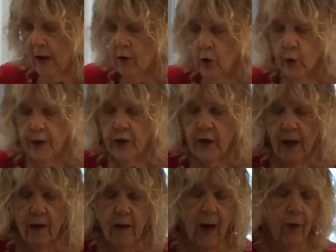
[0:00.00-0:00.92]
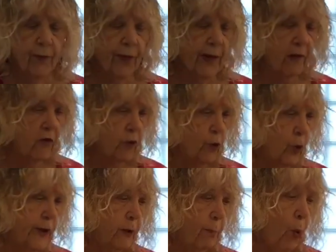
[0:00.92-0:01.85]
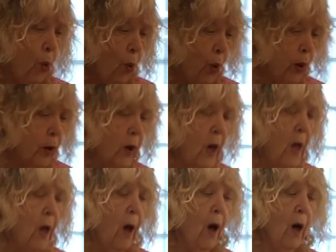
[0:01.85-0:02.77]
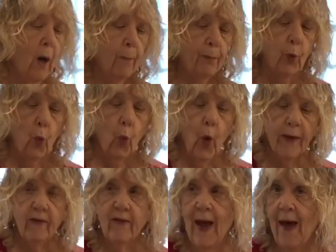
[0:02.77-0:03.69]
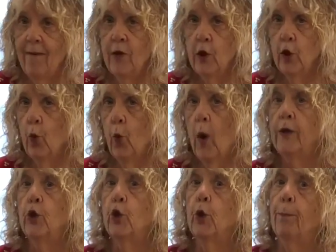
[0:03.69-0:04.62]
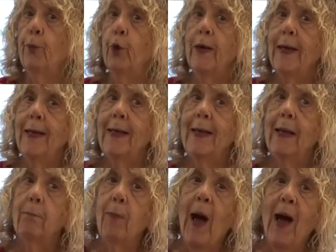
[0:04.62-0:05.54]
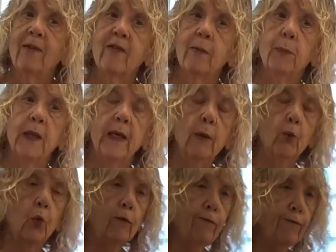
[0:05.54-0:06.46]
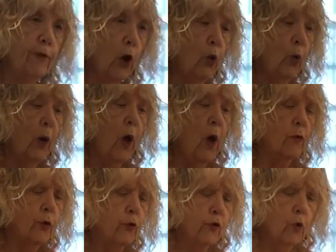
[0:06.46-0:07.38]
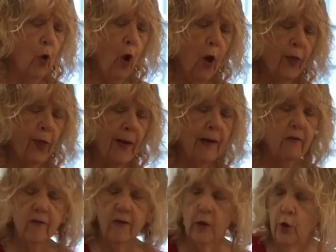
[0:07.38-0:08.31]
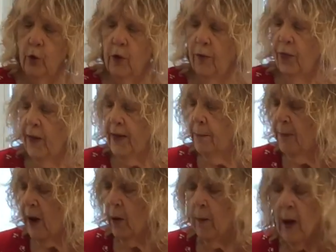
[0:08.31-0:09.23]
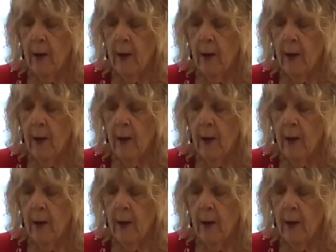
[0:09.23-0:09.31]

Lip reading: how you can tell how things are going to pour, what's heavier, what you could put in it, and possibly it will flow. Those are all things that you can think about.